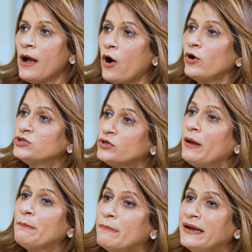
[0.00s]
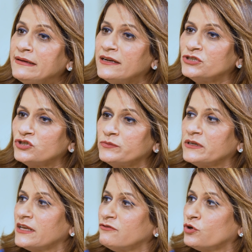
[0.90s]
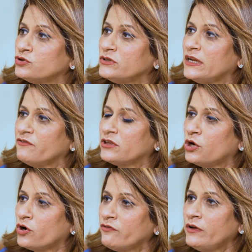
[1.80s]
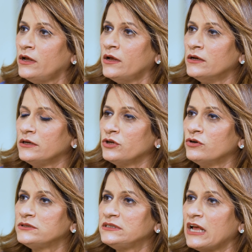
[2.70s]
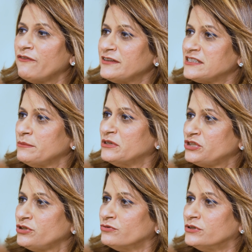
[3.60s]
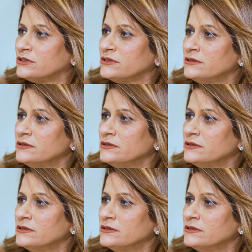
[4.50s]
also my mental issues, because I was also dealing with a lot of, self-esteem issues,